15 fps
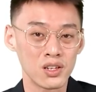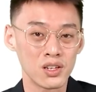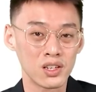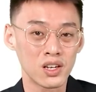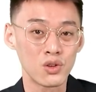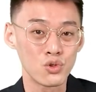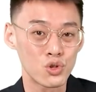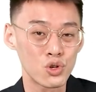
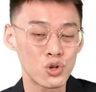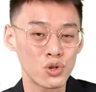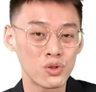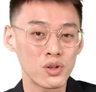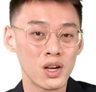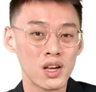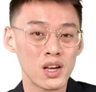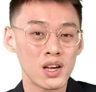
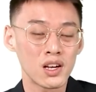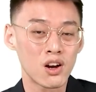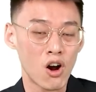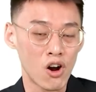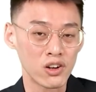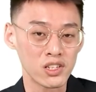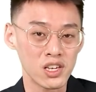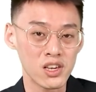control
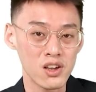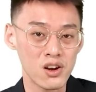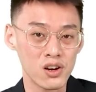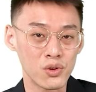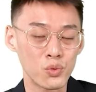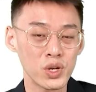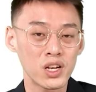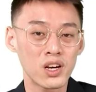card
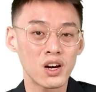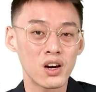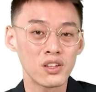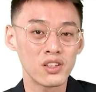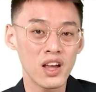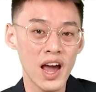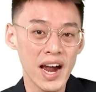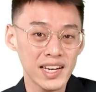here, we
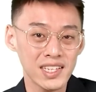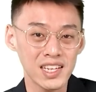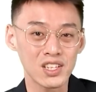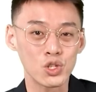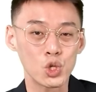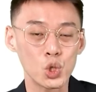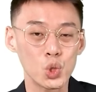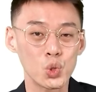
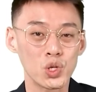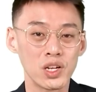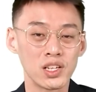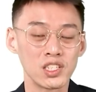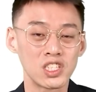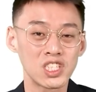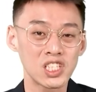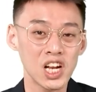connected to
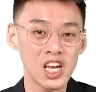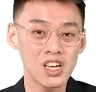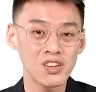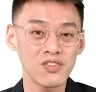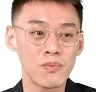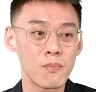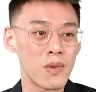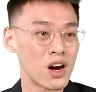the
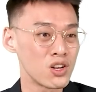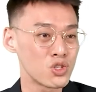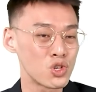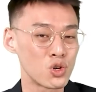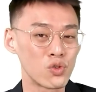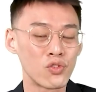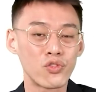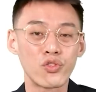slave
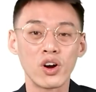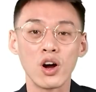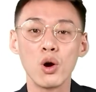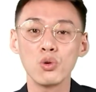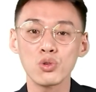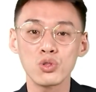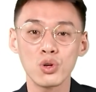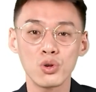module
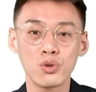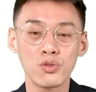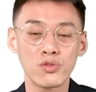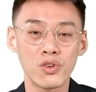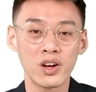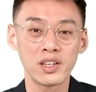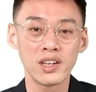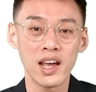also
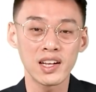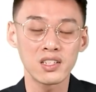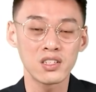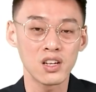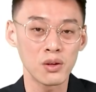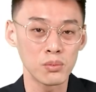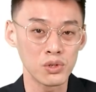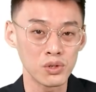from
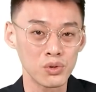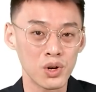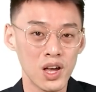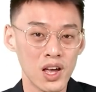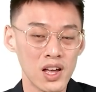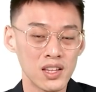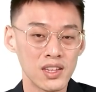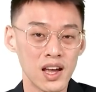NEXTW
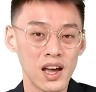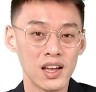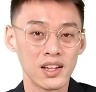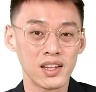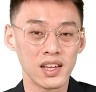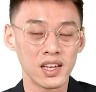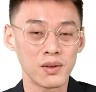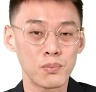
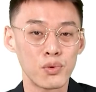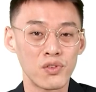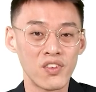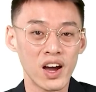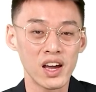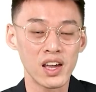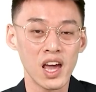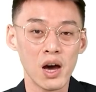that they
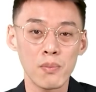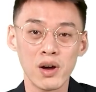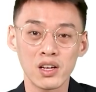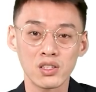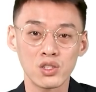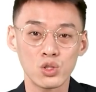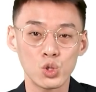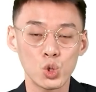provide help
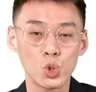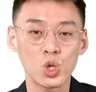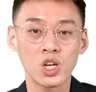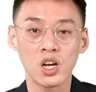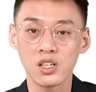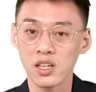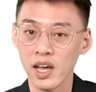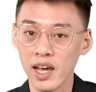us to
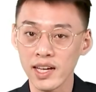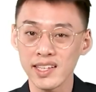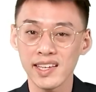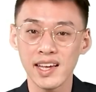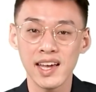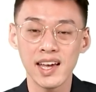connect